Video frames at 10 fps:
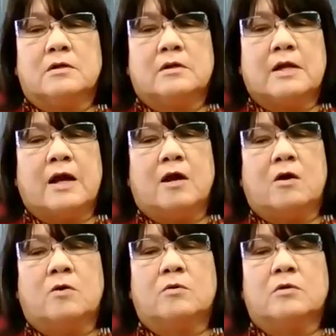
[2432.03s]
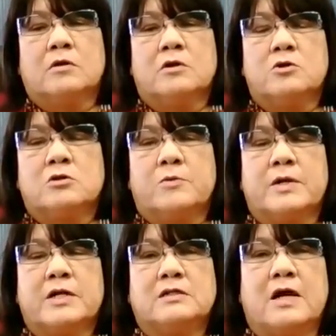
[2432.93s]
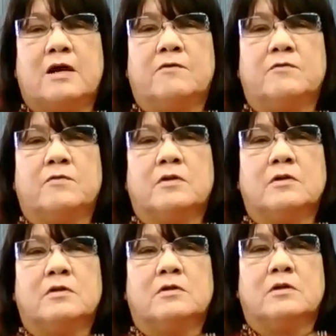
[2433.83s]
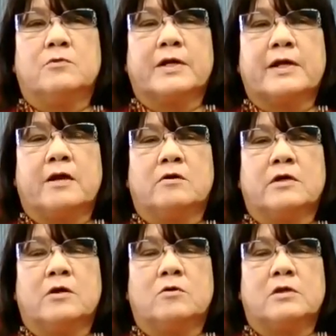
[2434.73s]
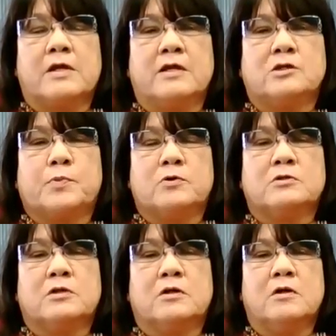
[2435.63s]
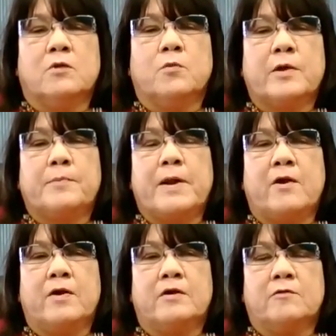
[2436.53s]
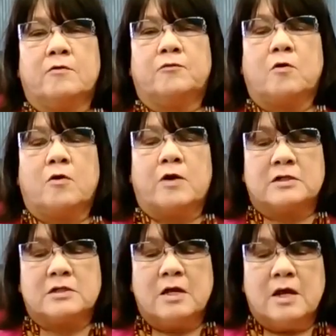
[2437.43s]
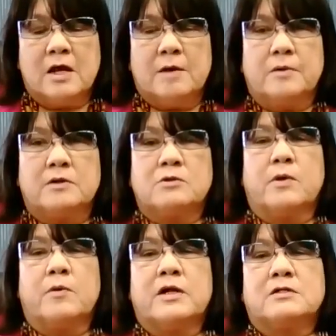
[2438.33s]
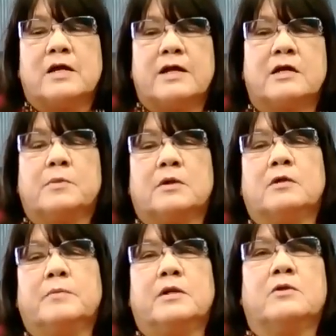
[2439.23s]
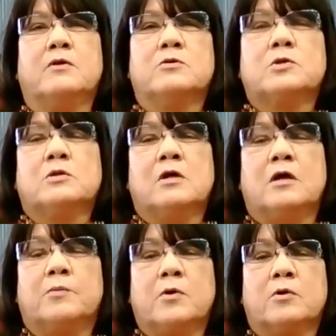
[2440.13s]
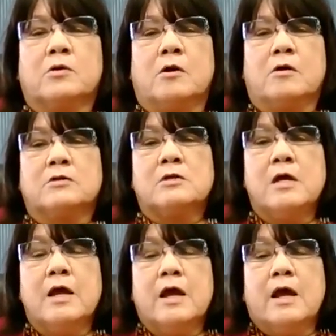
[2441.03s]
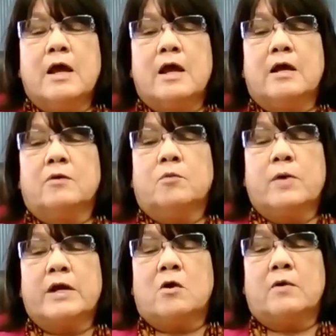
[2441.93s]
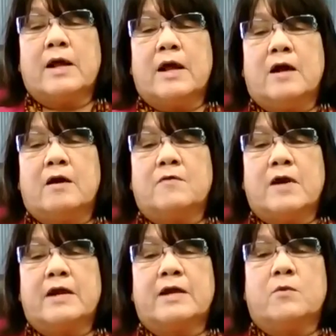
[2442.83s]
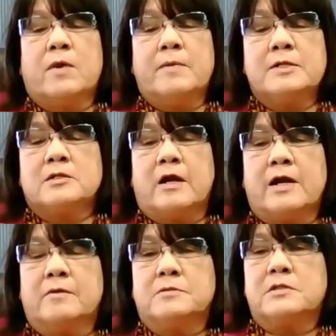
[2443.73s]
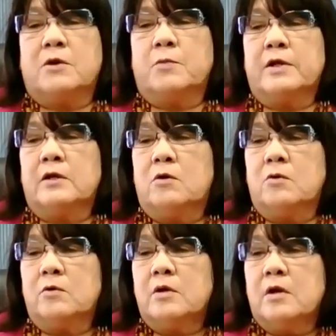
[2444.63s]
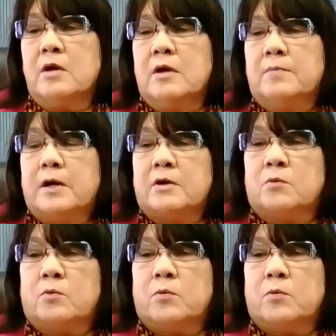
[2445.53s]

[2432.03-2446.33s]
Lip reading: now usually we just have the regalia or the dance person repair it for us. But so we want to tighten up a little bit of those protocols. And we don't have any women's items that we loan, but